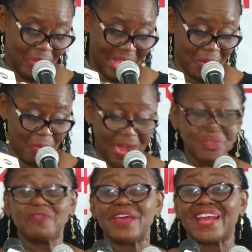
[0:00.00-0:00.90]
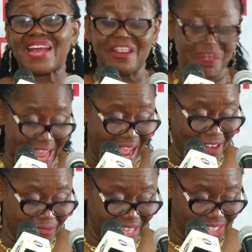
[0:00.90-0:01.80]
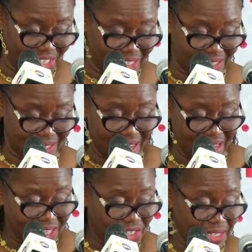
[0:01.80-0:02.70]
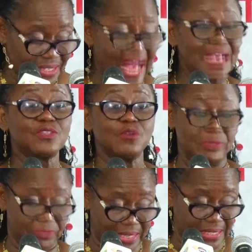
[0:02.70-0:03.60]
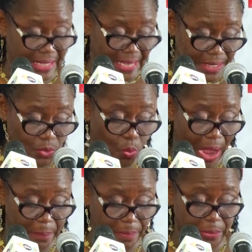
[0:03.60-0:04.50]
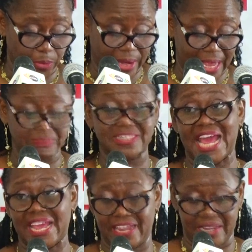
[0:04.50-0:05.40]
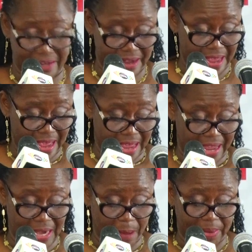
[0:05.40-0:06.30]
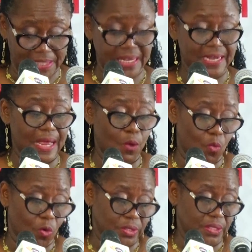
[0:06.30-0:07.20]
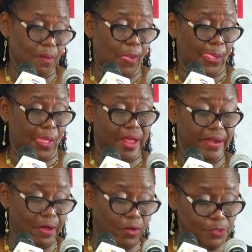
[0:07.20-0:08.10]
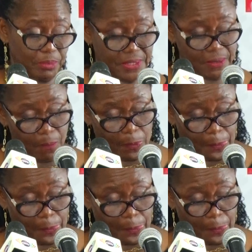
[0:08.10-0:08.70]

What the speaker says: In one of her career adventures, she is asked to investigate why people kept dying in a particular ward in the hospital.